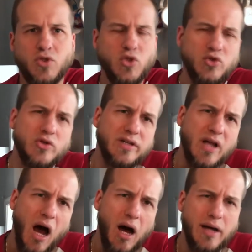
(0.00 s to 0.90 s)
It's usually
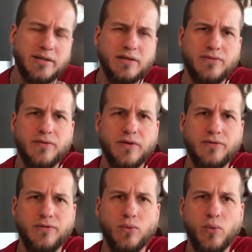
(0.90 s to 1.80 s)
not.
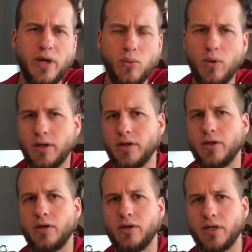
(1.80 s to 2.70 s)
If we want
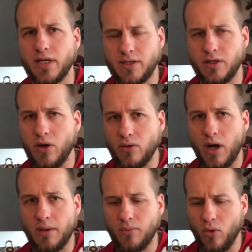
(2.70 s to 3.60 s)
to get to know
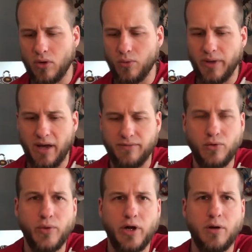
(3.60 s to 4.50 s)
God more, we have
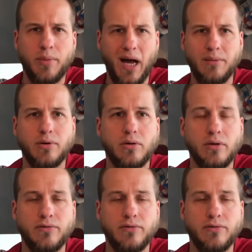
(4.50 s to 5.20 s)
to read our Bible.